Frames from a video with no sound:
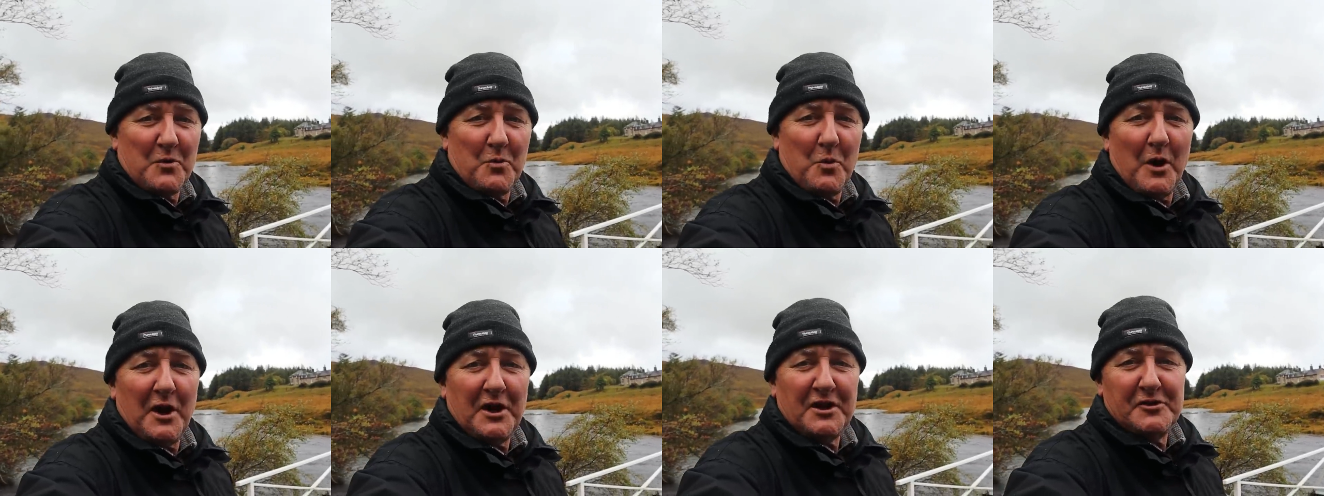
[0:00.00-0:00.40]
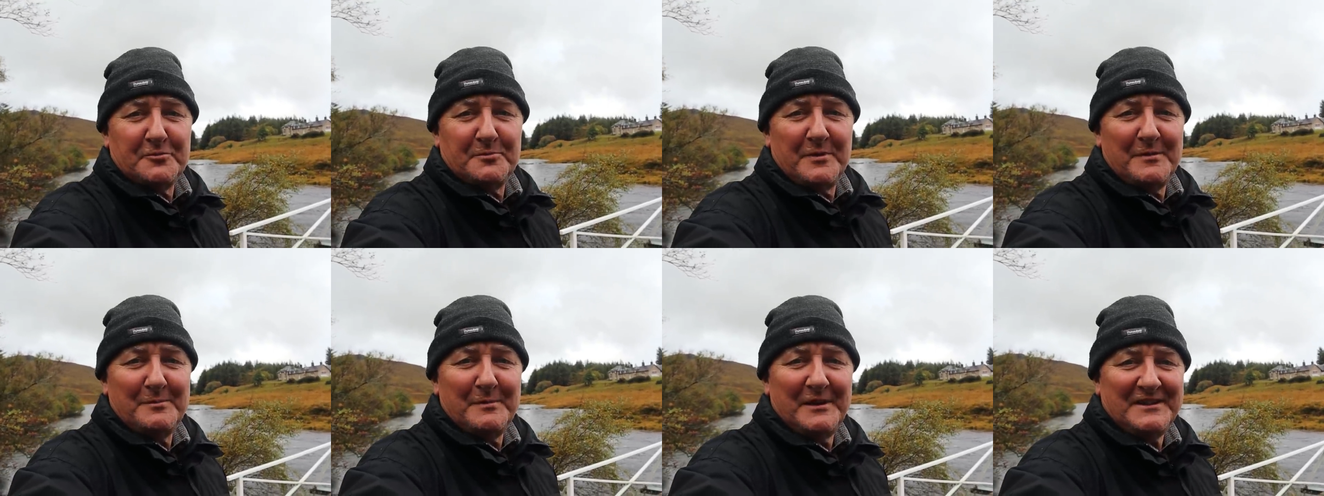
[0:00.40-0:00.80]
where
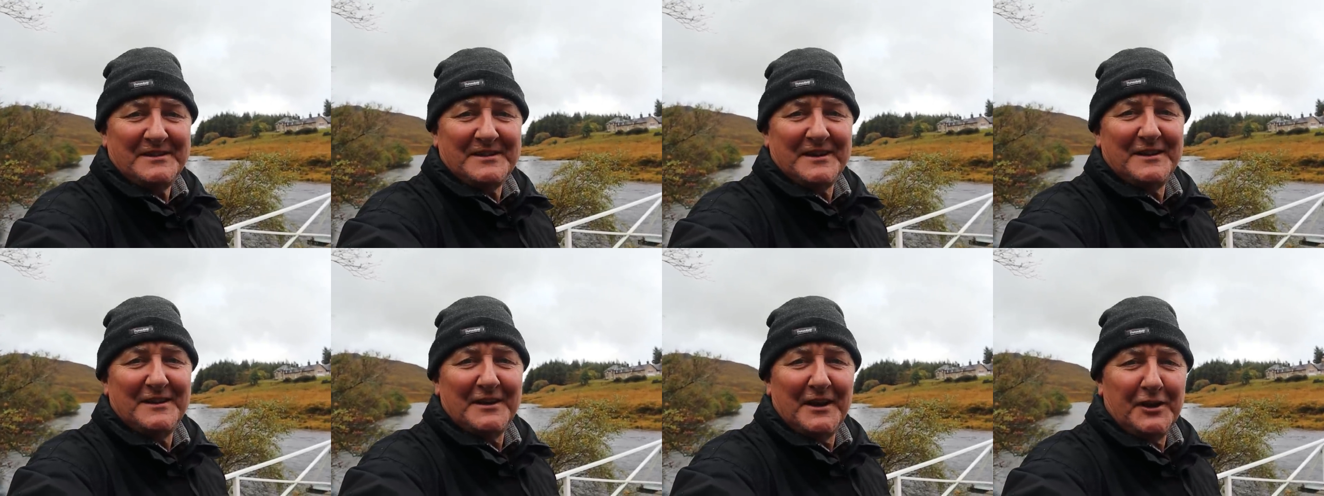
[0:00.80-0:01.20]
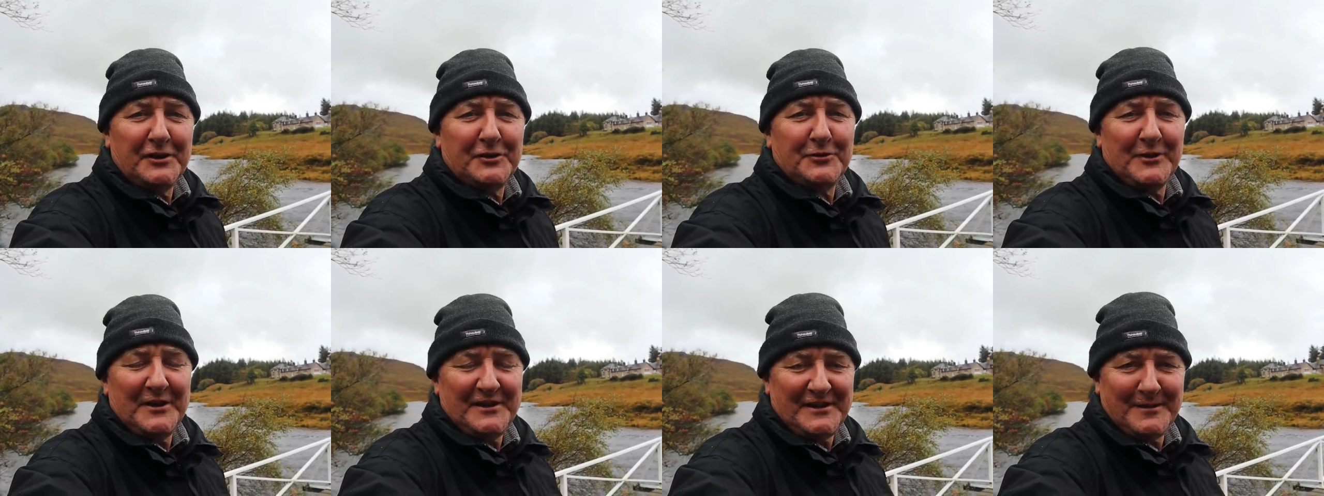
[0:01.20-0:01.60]
you'd be meeting
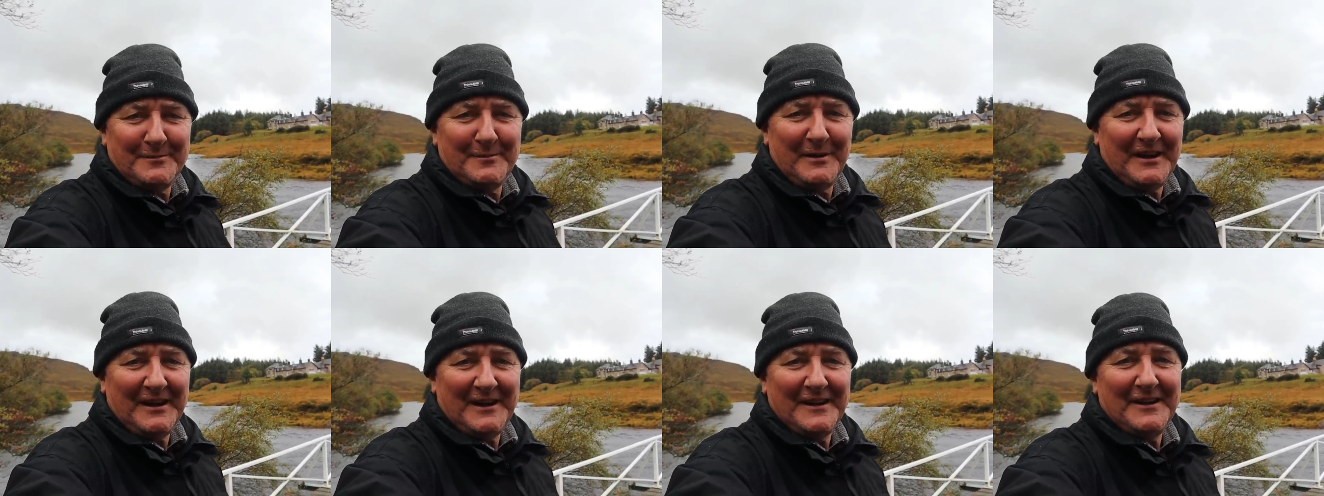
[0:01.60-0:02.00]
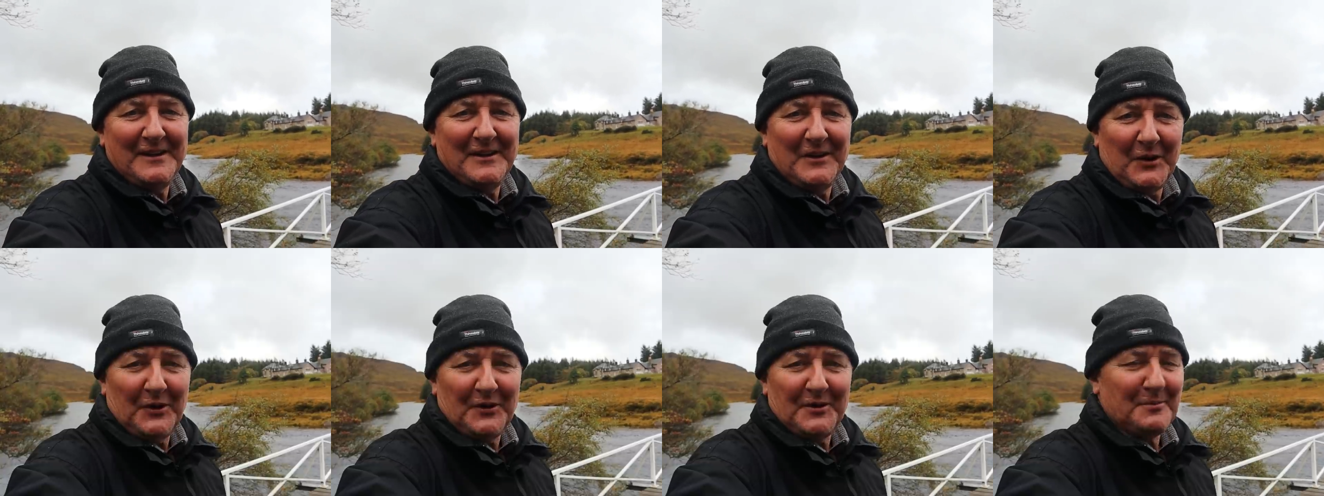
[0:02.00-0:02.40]
and greeting me
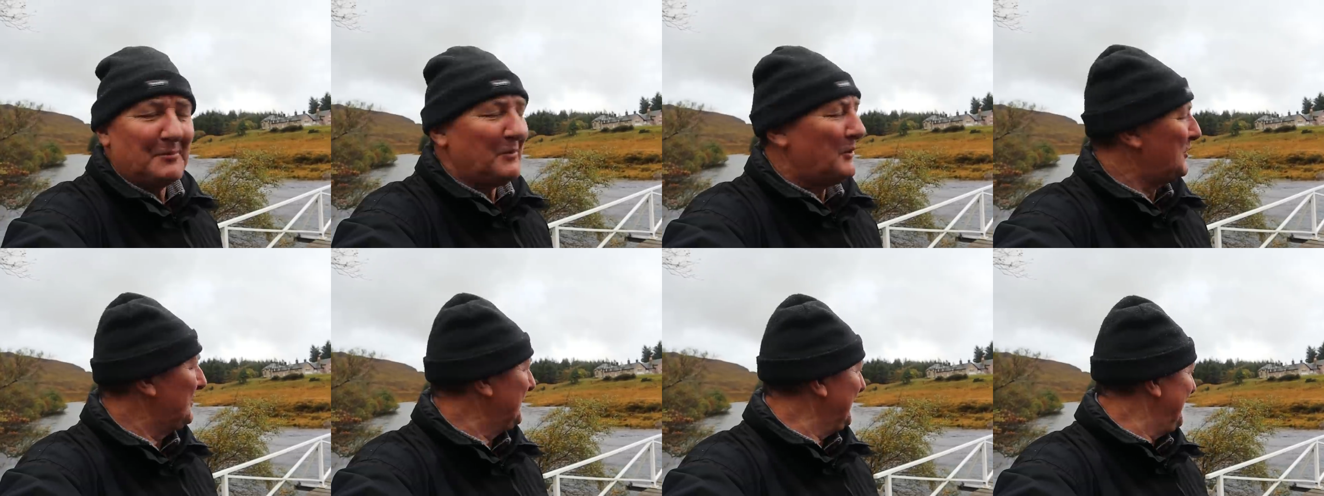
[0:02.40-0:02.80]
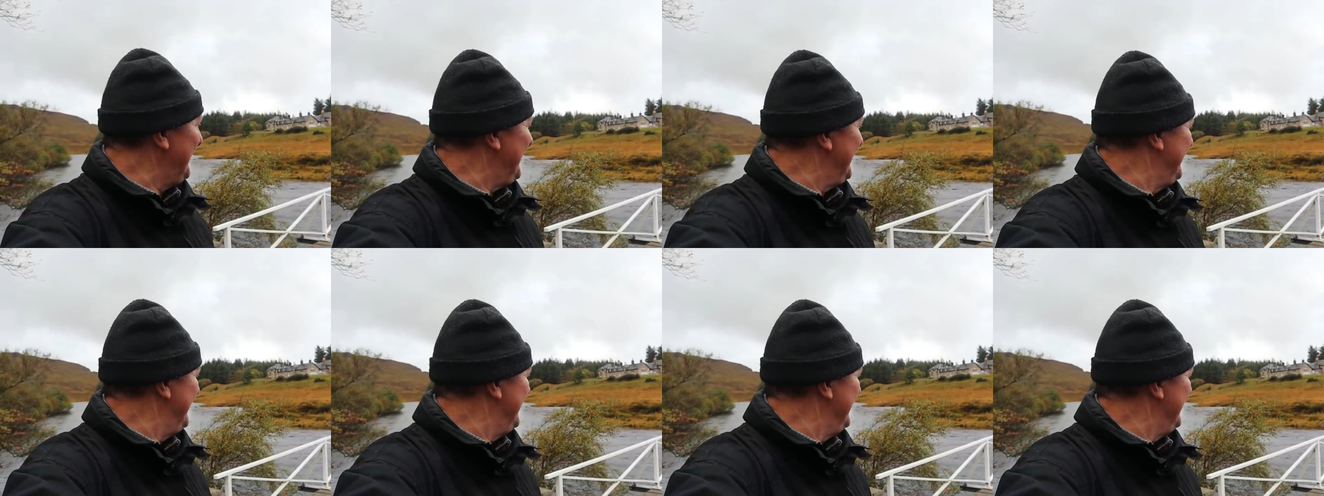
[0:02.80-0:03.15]
on a morning.